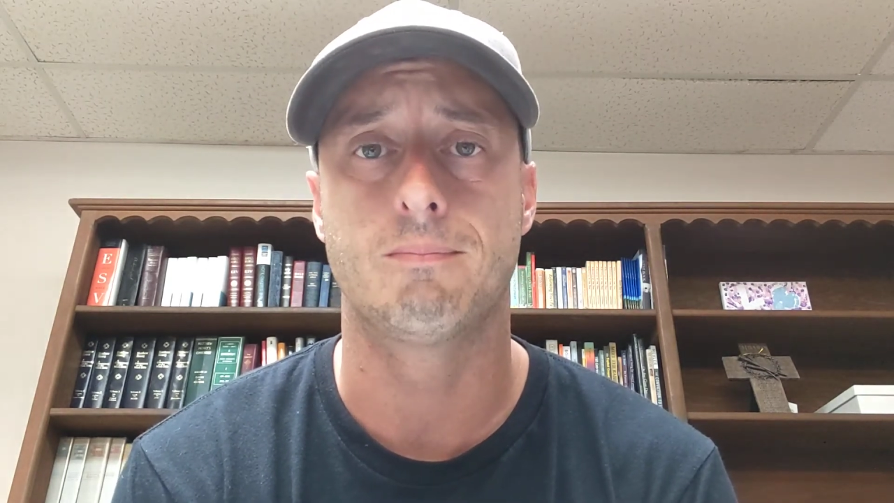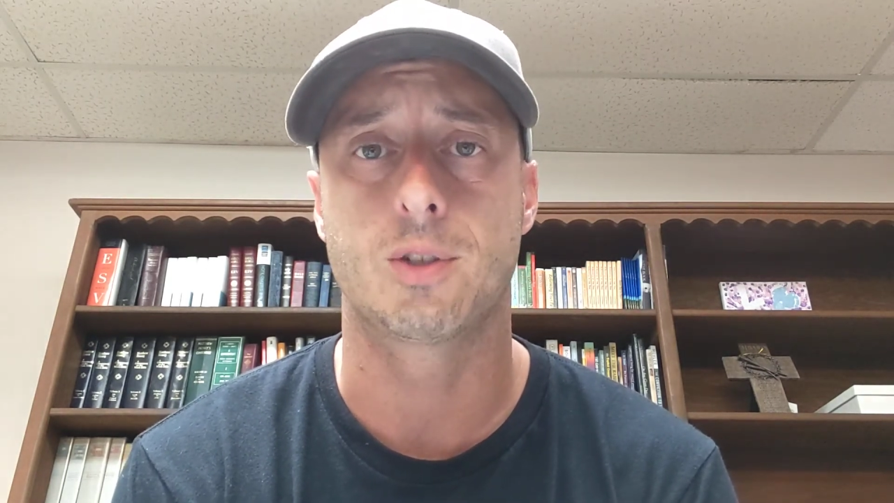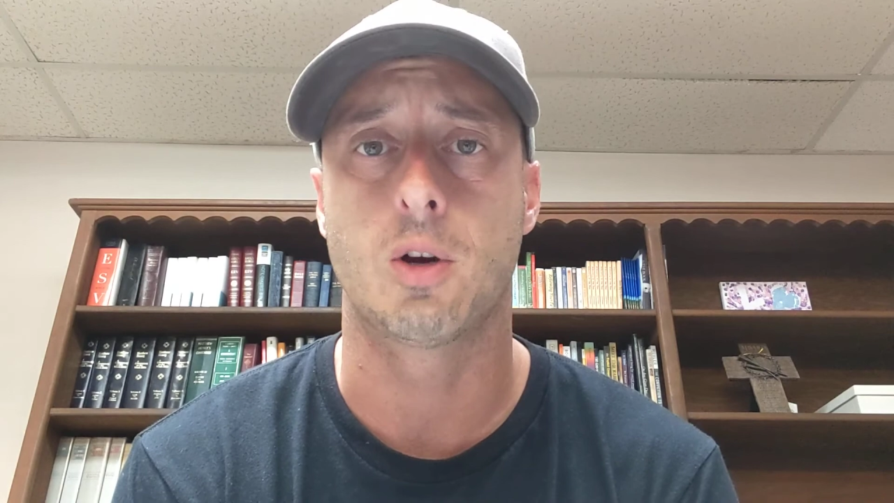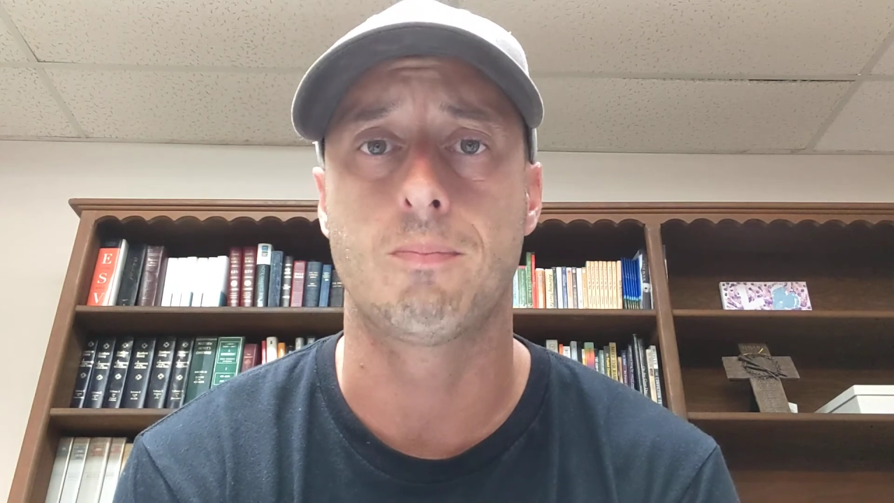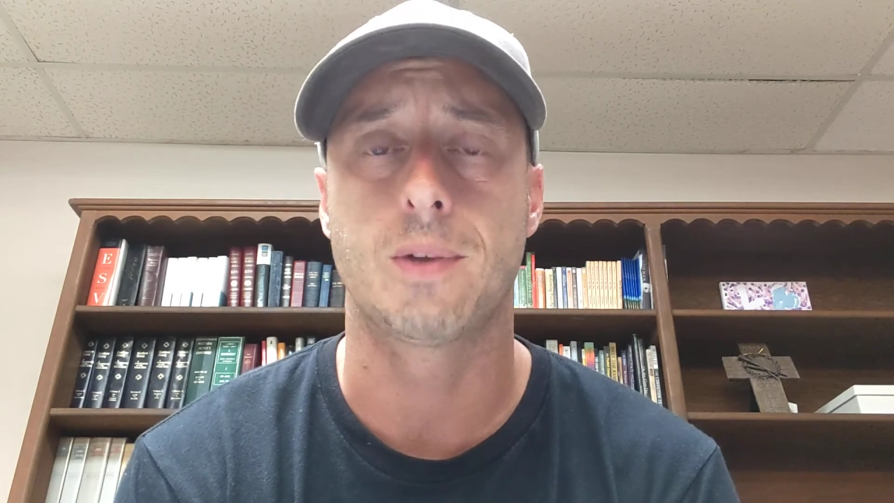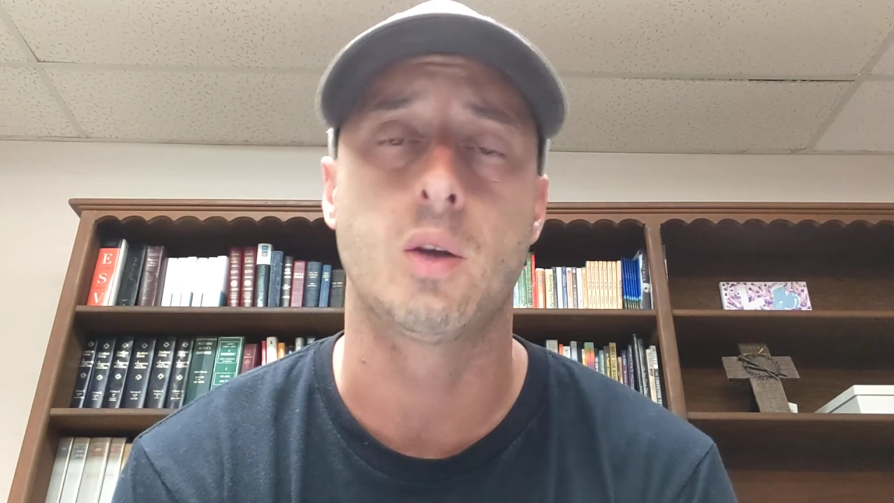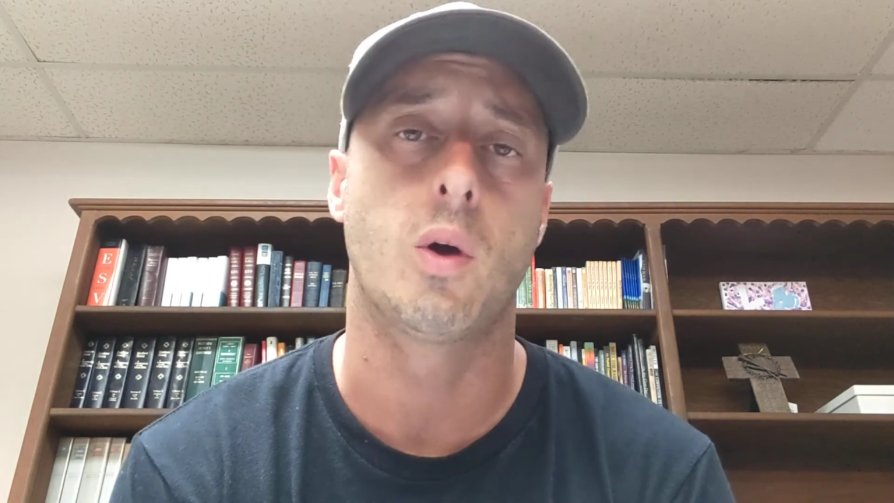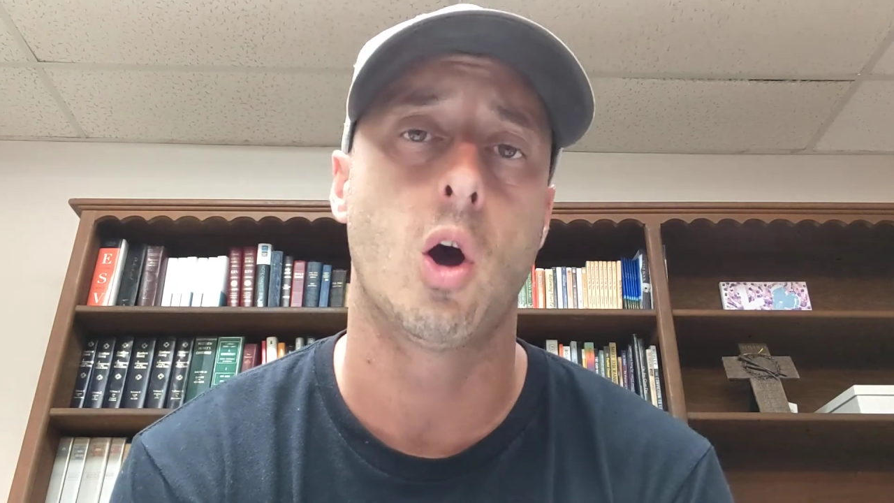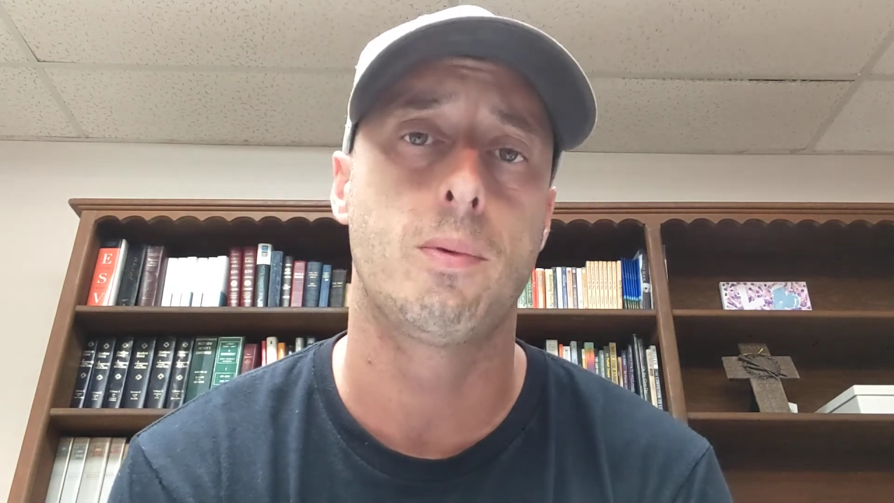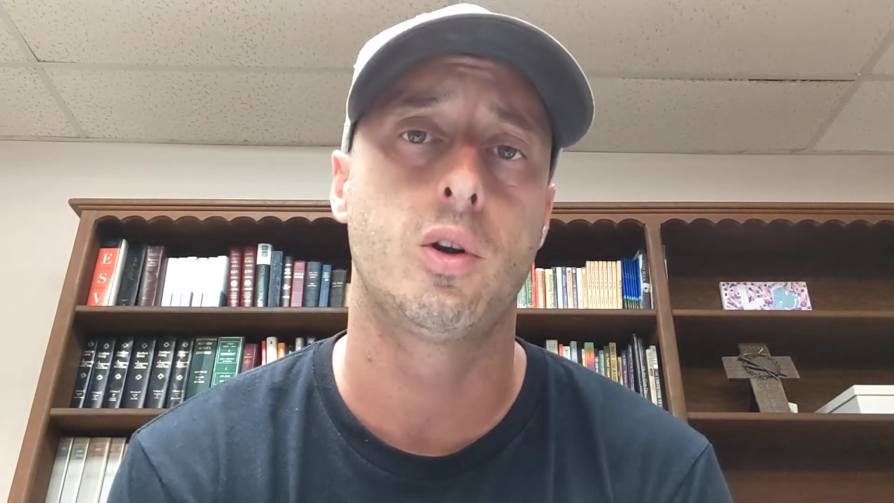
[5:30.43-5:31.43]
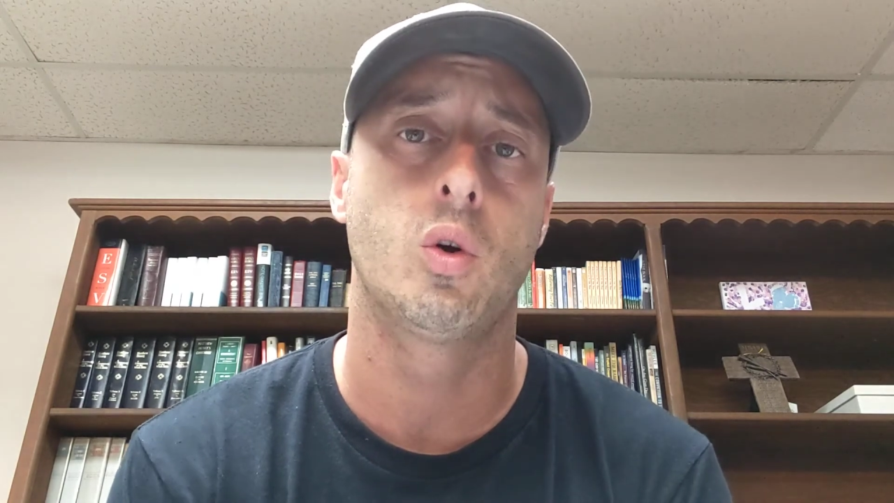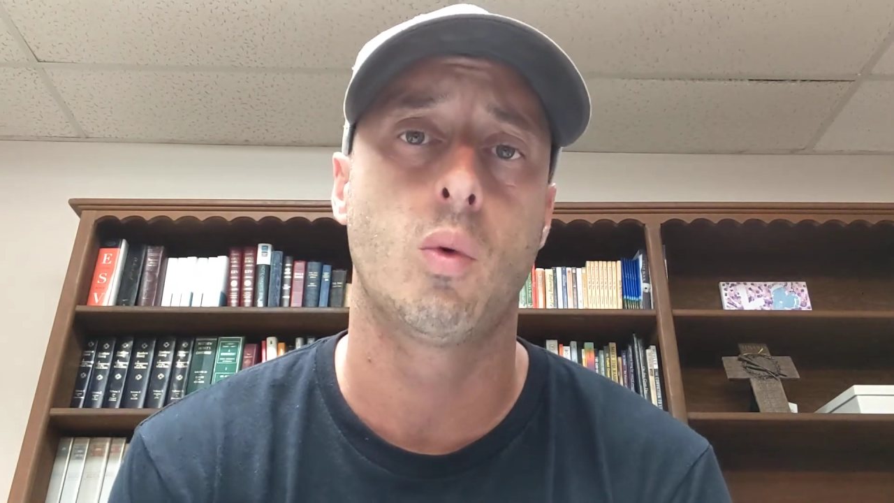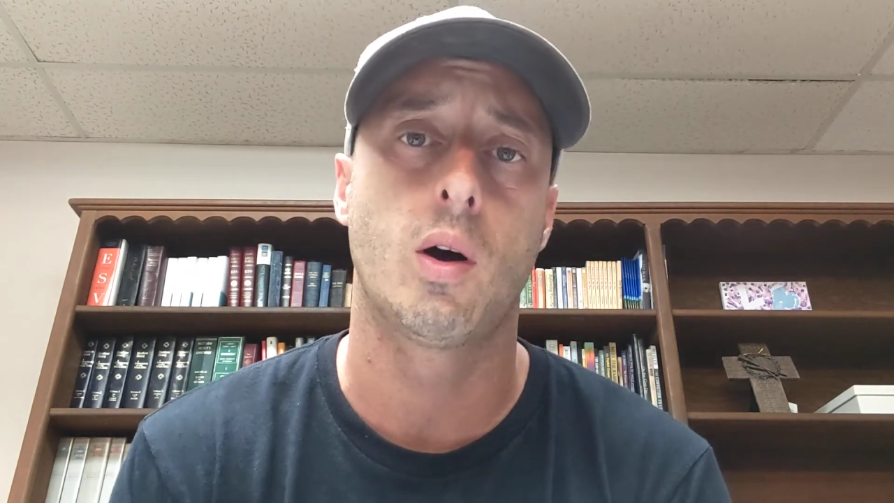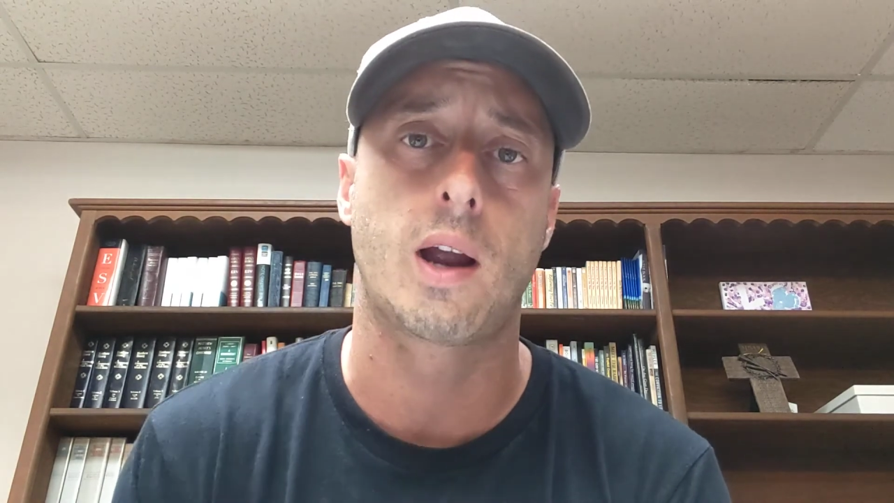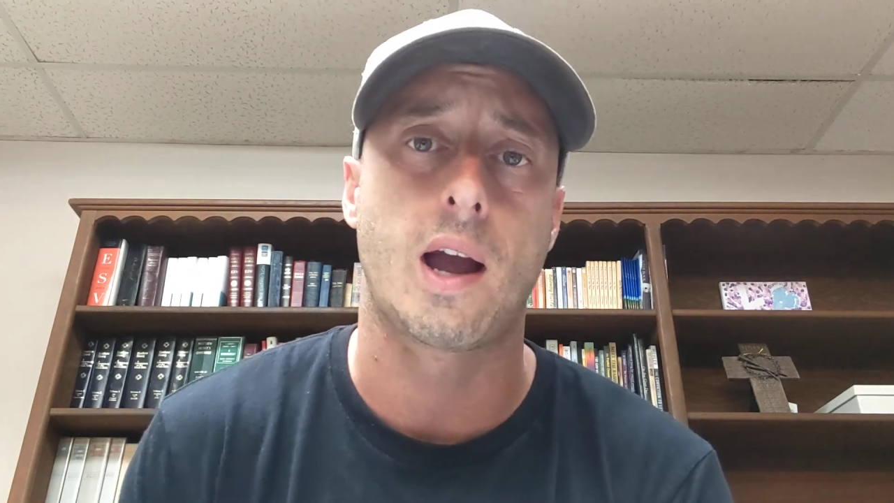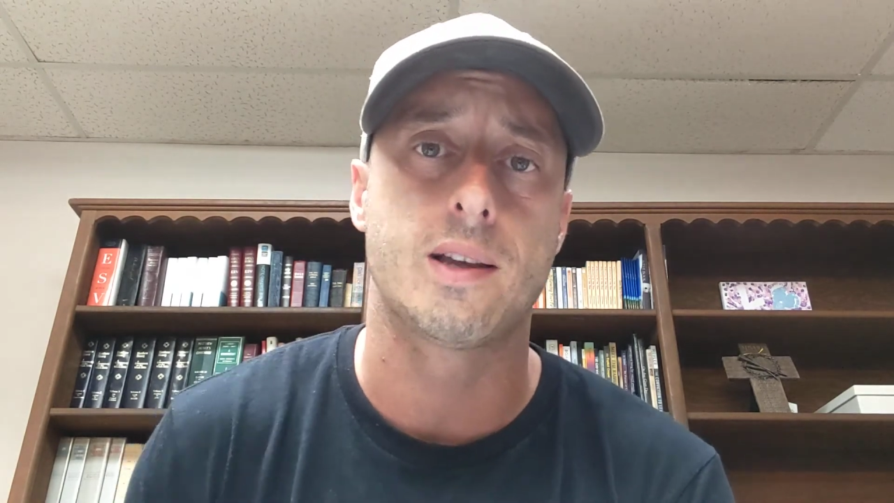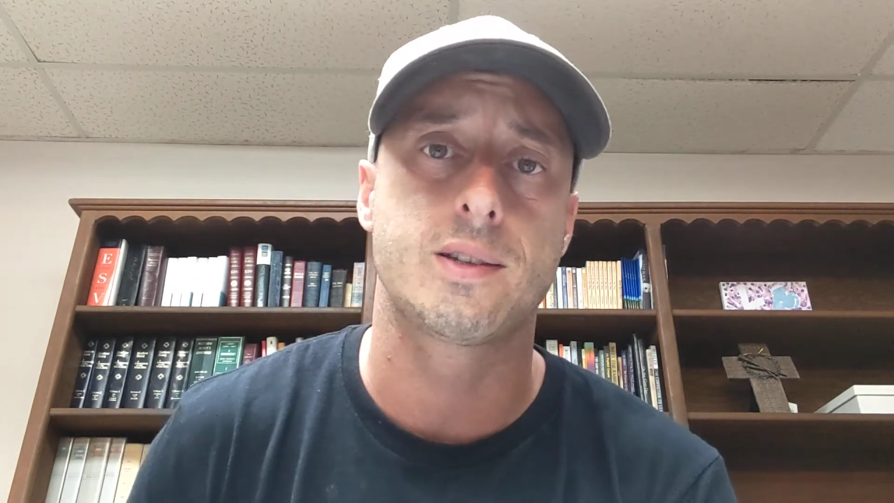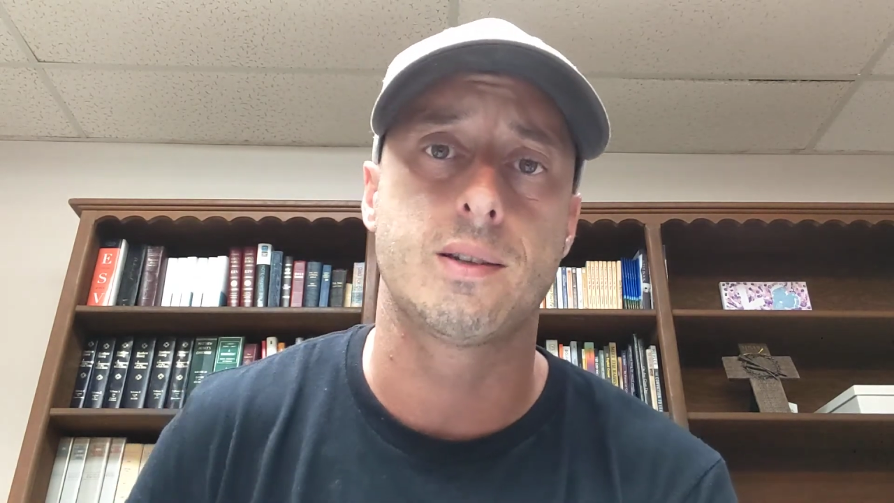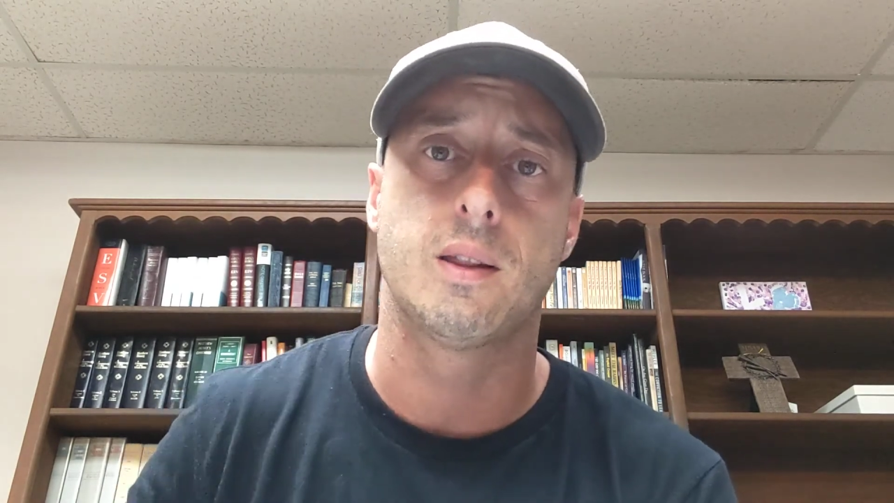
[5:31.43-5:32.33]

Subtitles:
So anyway, hope you're doing well, guys.